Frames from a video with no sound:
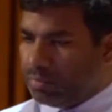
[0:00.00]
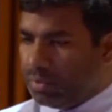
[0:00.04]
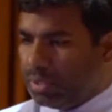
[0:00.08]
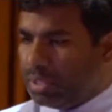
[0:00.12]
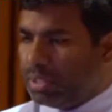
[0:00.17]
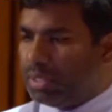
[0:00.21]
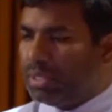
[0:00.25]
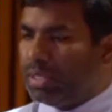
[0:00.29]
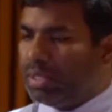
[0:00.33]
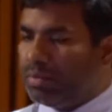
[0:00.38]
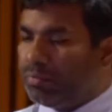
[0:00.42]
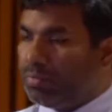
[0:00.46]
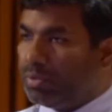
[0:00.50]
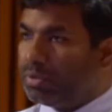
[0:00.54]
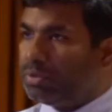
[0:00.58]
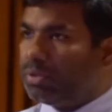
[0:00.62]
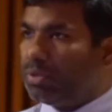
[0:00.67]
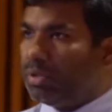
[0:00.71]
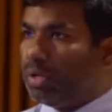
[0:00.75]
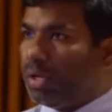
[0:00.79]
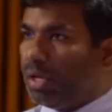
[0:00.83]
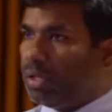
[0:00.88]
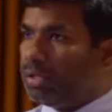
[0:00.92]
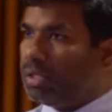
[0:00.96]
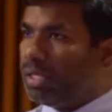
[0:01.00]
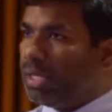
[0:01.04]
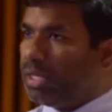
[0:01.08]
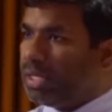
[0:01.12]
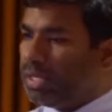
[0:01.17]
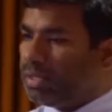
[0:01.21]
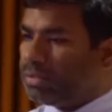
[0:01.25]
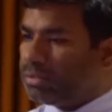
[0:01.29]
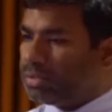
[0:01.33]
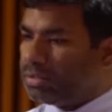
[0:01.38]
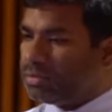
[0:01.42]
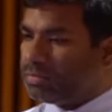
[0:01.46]
we are done with all the
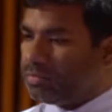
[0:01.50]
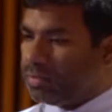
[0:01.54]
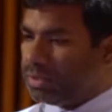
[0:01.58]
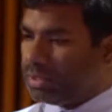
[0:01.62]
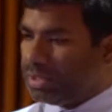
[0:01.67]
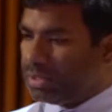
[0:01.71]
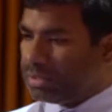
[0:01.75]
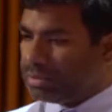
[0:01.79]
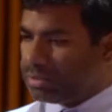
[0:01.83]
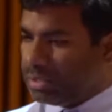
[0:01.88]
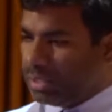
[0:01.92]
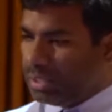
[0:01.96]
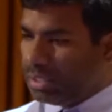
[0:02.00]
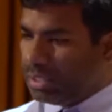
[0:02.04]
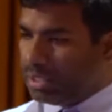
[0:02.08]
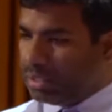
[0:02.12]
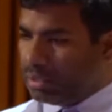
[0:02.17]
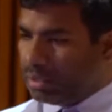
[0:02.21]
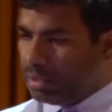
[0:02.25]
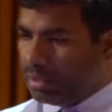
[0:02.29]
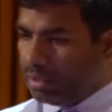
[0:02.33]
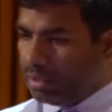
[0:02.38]
analysis for the study.